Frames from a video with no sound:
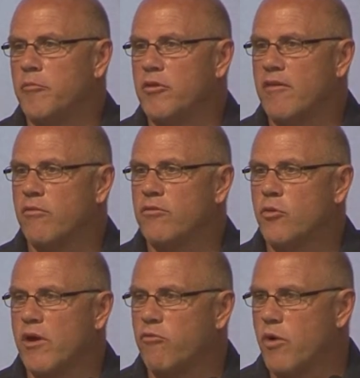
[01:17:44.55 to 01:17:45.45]
You
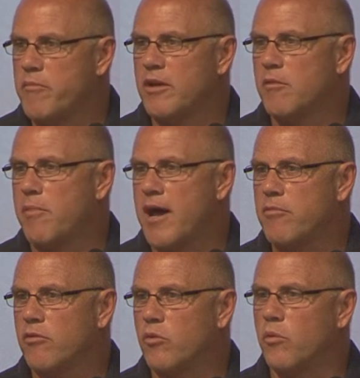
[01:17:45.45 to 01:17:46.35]
have women in the
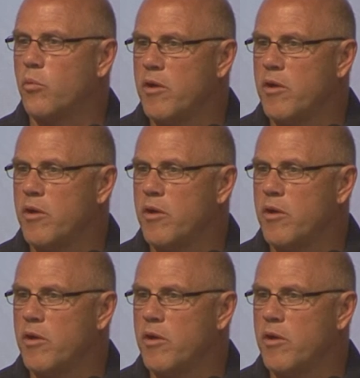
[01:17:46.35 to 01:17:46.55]
Bible who are